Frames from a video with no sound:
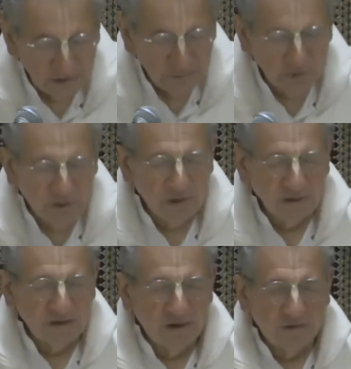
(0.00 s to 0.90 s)
It's
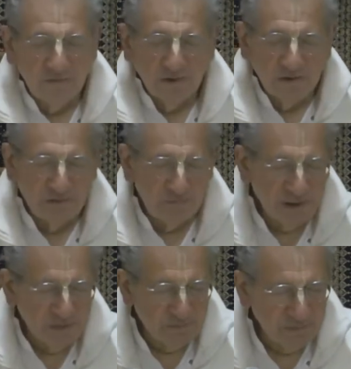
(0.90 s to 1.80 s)
because of the
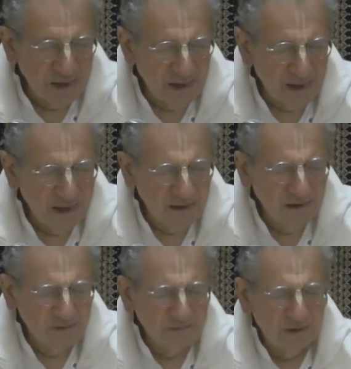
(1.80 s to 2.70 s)
Big Bang.
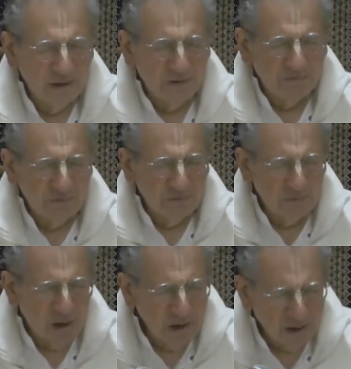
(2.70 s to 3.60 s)
We come from
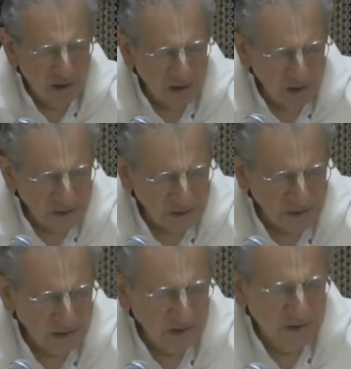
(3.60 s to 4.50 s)

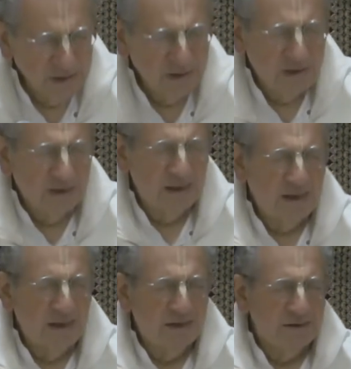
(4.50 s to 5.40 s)
monkeys,
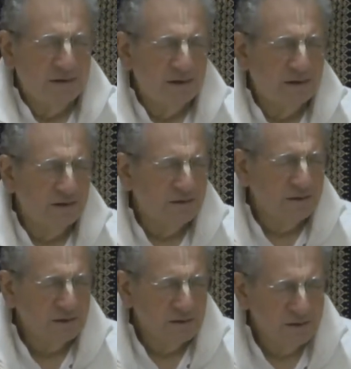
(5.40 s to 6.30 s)
and uh,
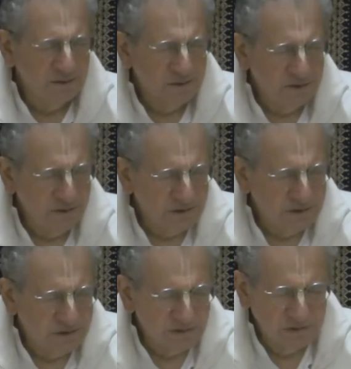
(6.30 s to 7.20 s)

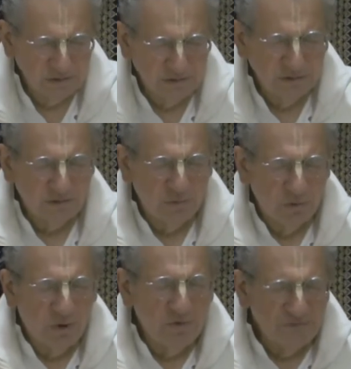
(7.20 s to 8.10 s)
there's uh,
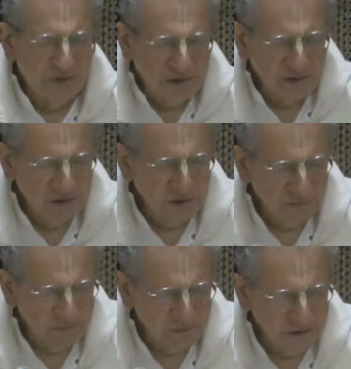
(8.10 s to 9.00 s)
we're all
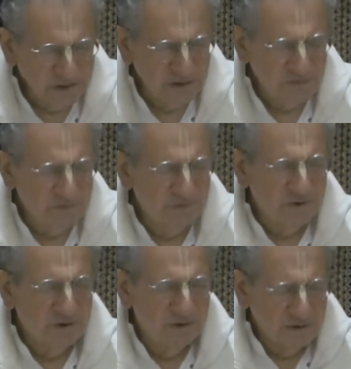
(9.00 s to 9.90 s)
victims of uh,